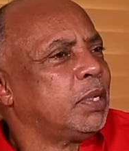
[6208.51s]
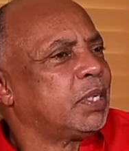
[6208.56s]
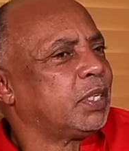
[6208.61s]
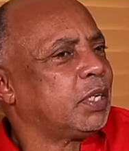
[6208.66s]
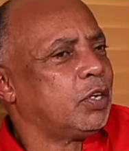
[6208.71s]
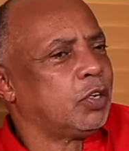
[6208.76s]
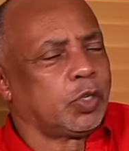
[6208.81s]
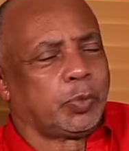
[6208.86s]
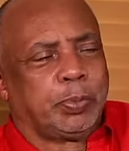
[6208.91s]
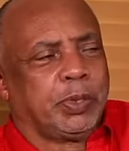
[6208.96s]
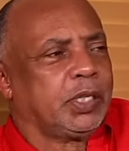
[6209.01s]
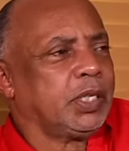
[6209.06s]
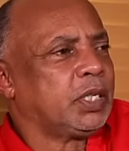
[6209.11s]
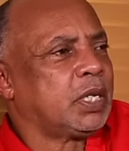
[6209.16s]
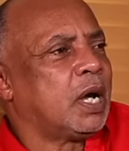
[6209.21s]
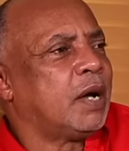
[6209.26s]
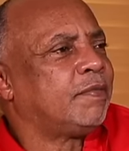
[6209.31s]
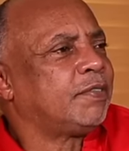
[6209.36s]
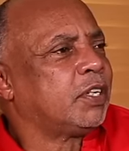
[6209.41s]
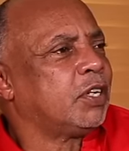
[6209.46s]
I said just put
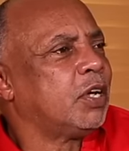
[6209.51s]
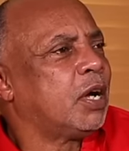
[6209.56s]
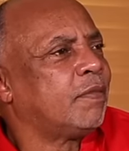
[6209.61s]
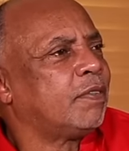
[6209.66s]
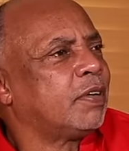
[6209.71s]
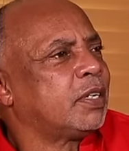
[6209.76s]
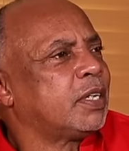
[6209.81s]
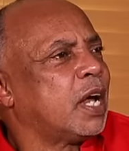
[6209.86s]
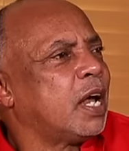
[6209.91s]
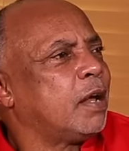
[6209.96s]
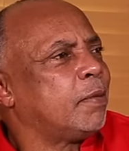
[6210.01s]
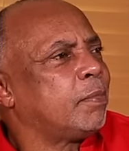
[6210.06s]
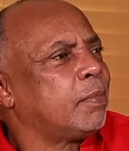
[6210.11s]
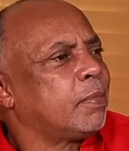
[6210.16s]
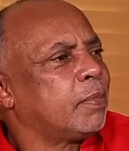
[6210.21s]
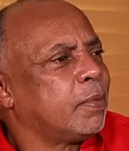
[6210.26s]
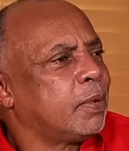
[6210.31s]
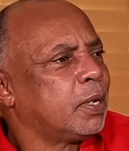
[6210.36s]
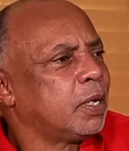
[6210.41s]
it off till half the time,